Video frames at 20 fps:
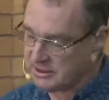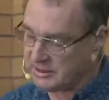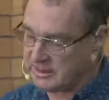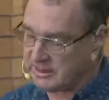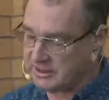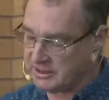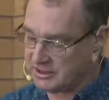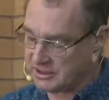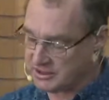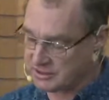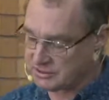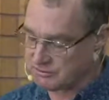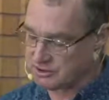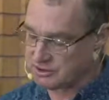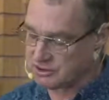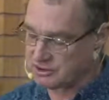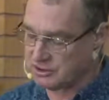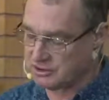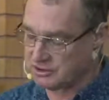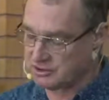and he goes to a
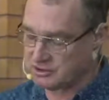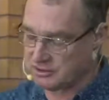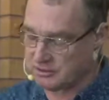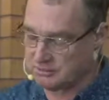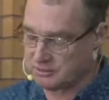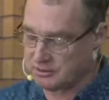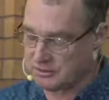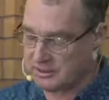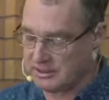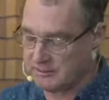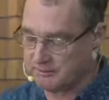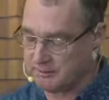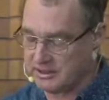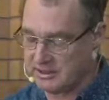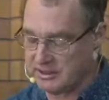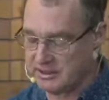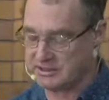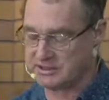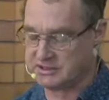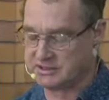solitary
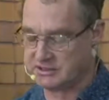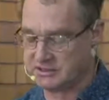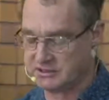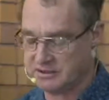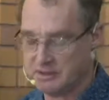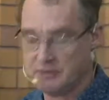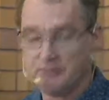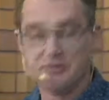place.